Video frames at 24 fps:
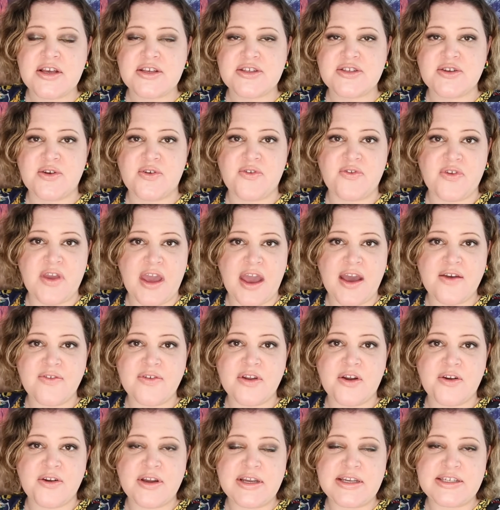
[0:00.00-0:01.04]
So if you haven't
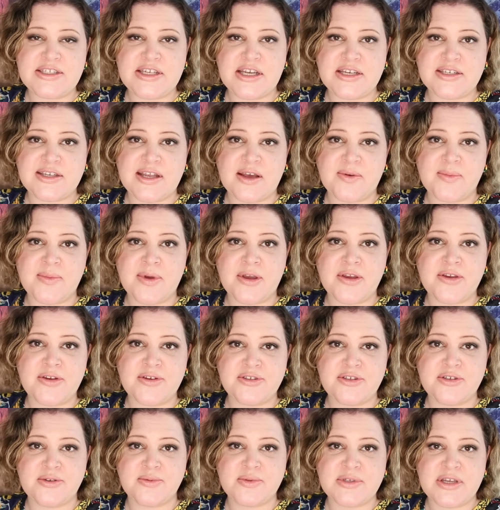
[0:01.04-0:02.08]
already checked out my
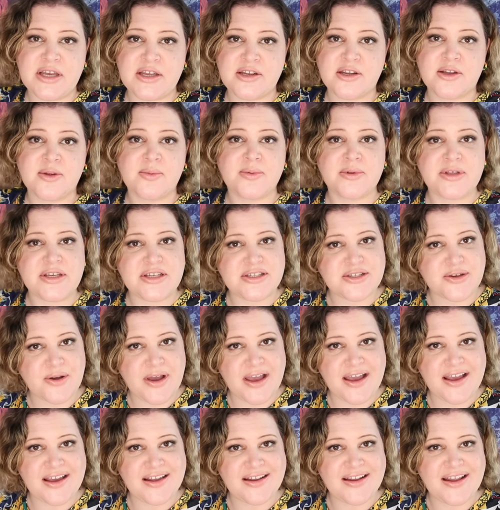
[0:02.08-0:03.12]
YouTube channel, please go
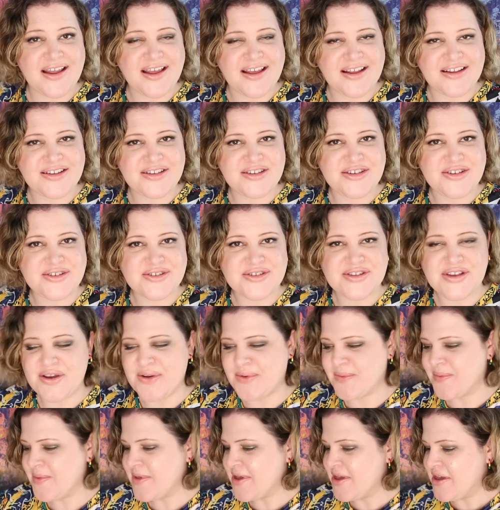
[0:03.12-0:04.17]
ahead and do
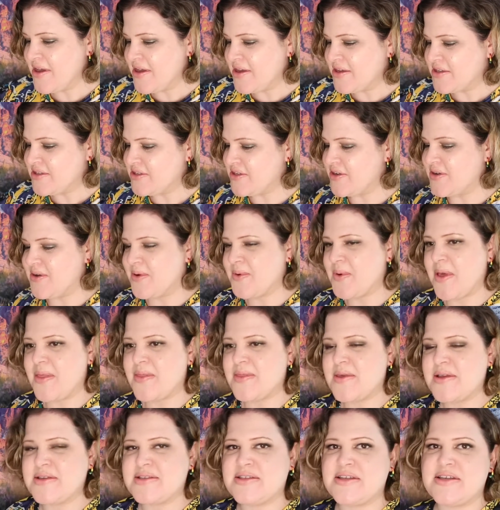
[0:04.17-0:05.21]
so. So
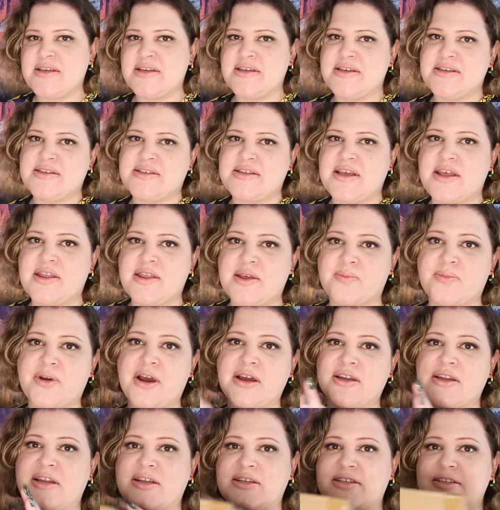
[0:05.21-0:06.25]
this is the
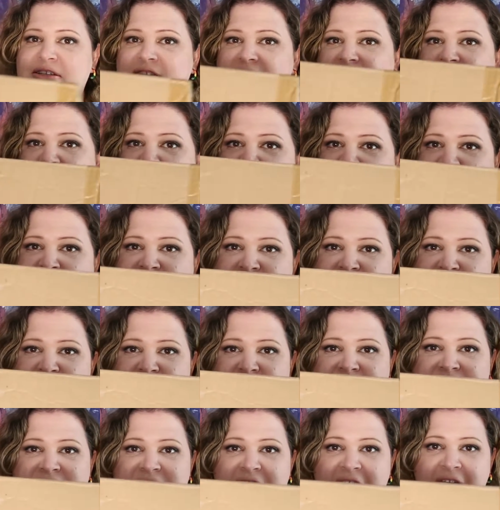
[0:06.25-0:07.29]
product of
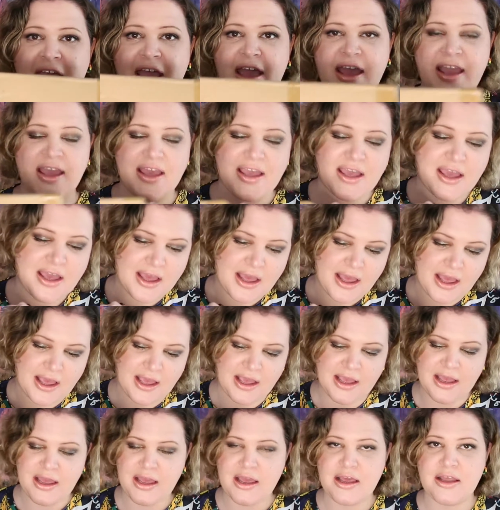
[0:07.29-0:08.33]
today,
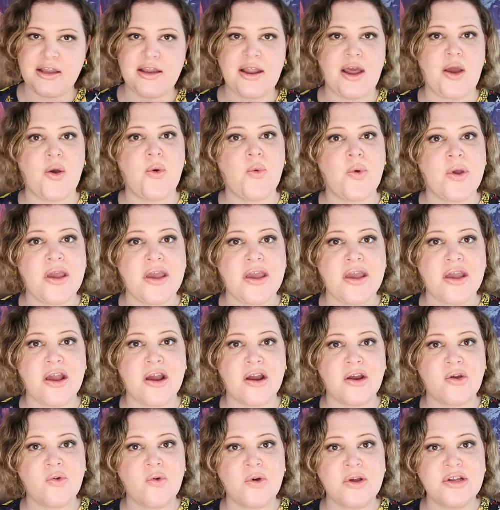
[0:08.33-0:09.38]
and we
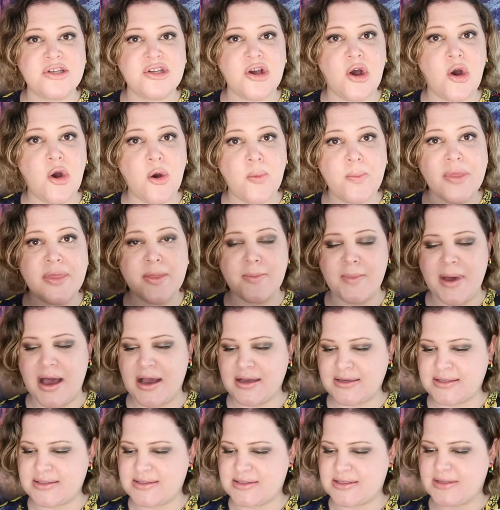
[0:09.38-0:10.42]
are going to open the
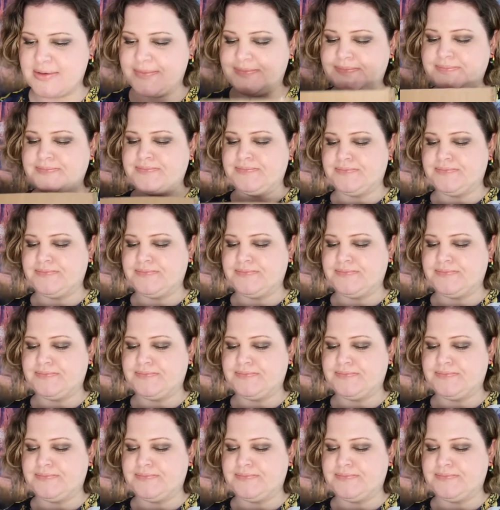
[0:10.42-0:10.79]
box.